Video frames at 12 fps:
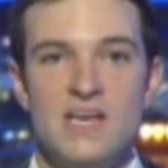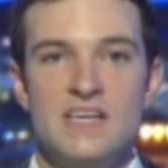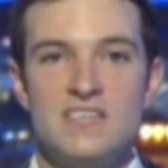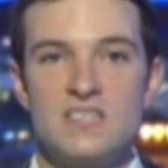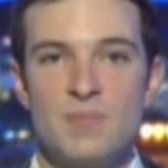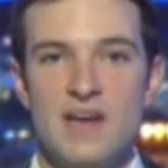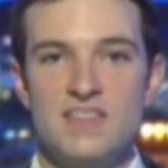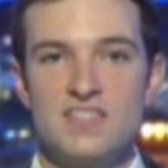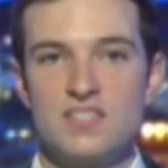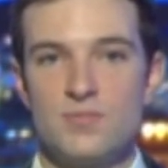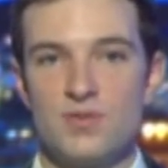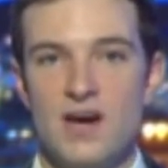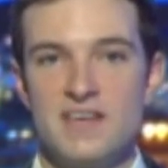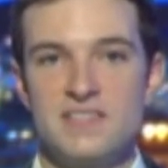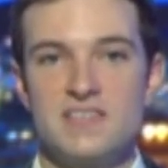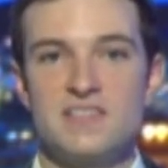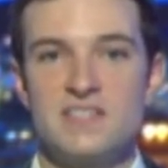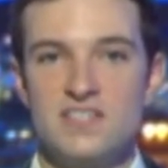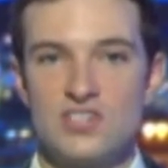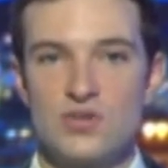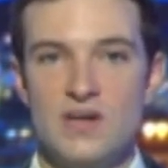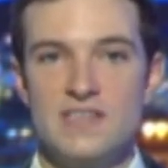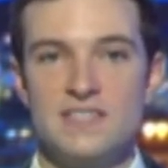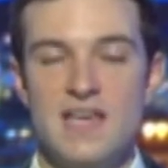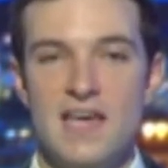despite the surprises, disgrace,